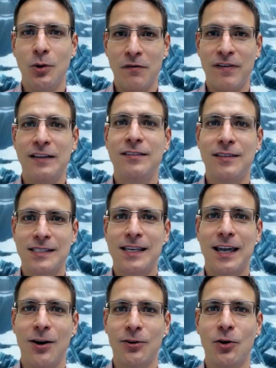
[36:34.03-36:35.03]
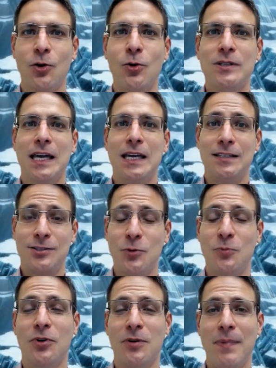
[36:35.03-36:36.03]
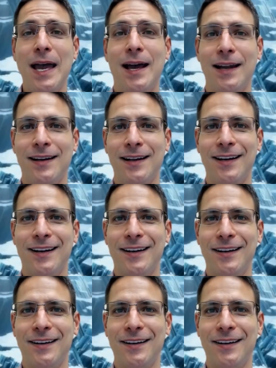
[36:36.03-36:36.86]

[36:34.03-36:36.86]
to invent this character who is a Superman,